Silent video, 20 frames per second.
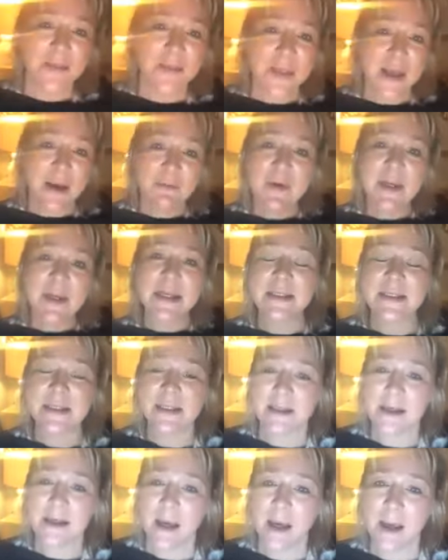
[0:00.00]
There
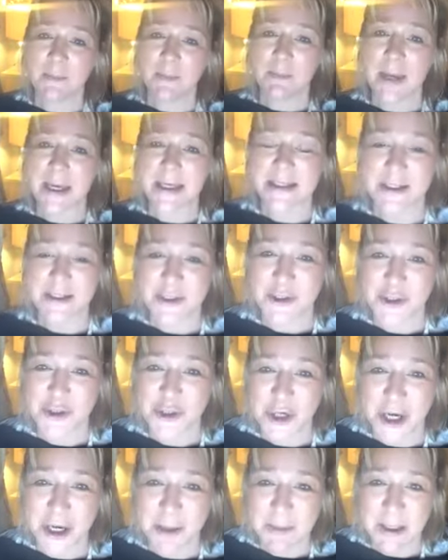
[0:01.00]
is a message
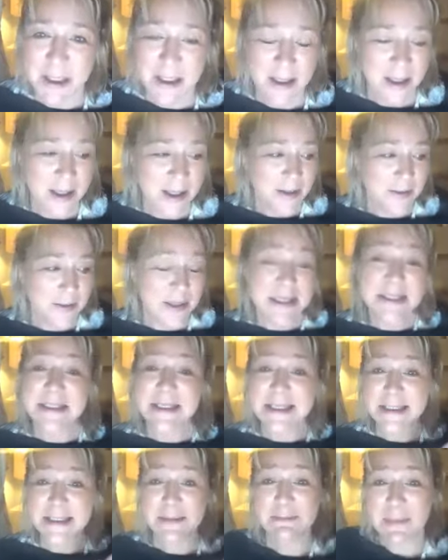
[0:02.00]
coming. This
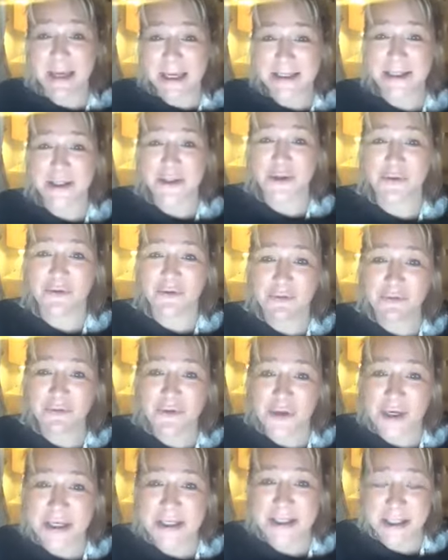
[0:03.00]
is a message of
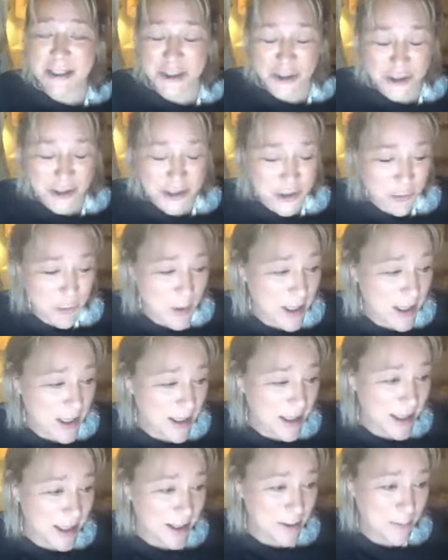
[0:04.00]
transition as
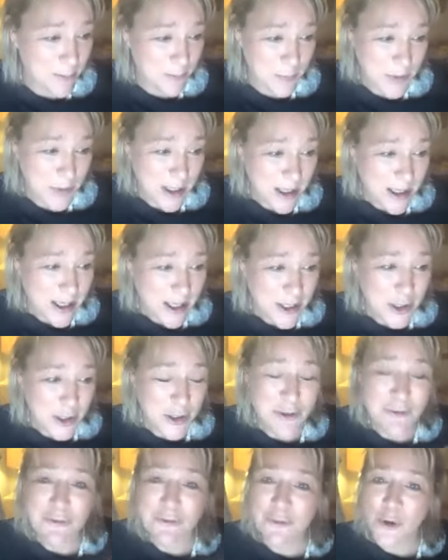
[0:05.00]
well.
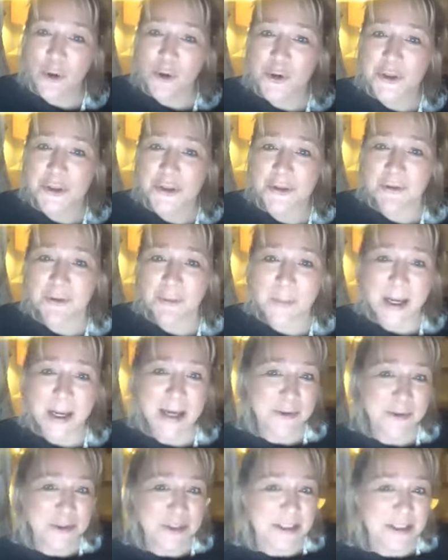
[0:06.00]
Frogs are
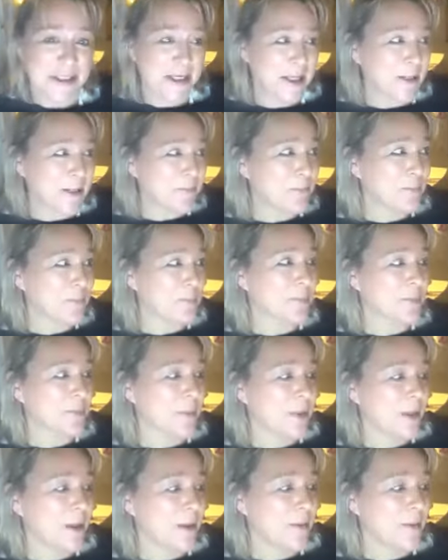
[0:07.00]
about...
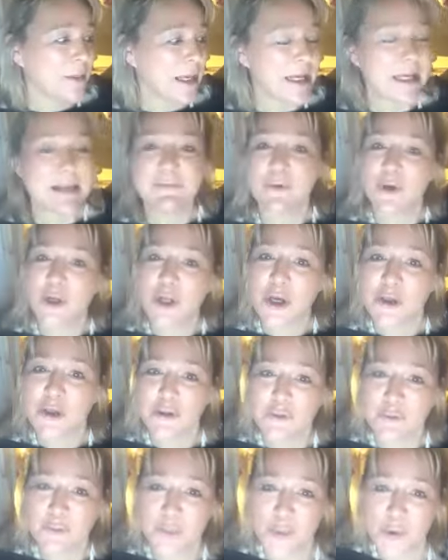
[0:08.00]
they live on
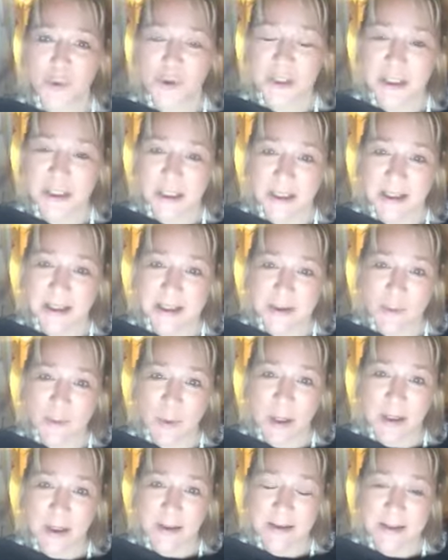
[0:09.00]
earth and water as
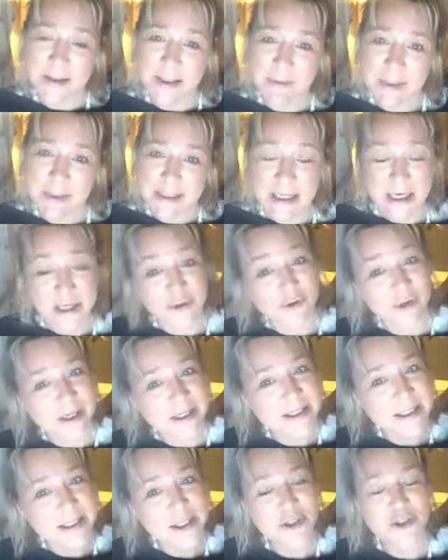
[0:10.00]
well. So it's that
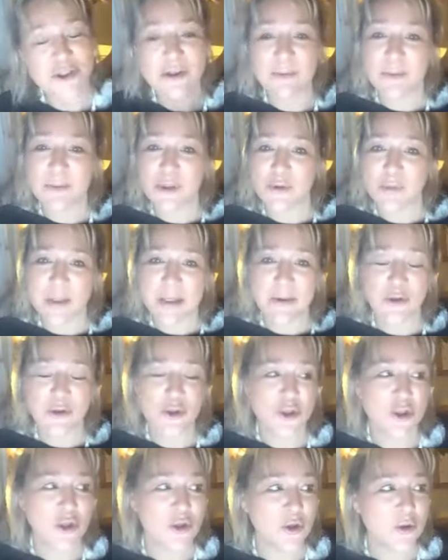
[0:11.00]
transition between the
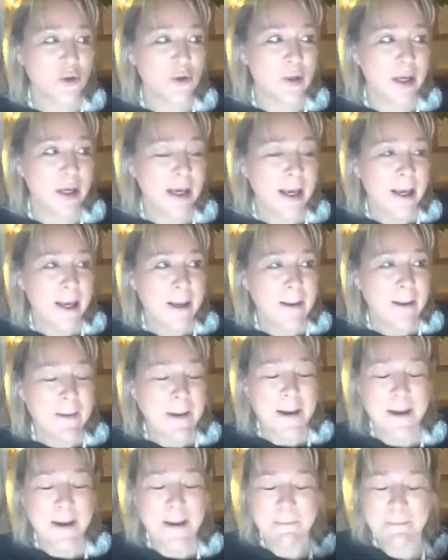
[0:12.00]
two.
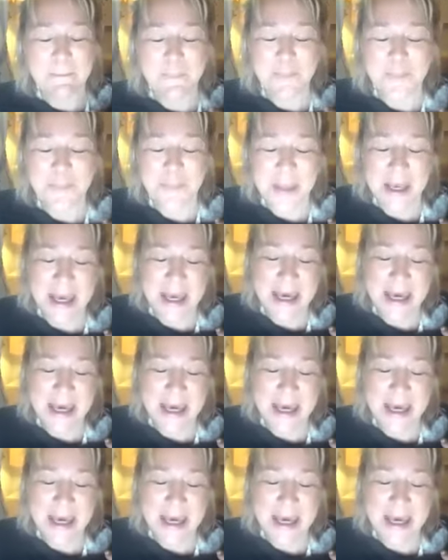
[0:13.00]
What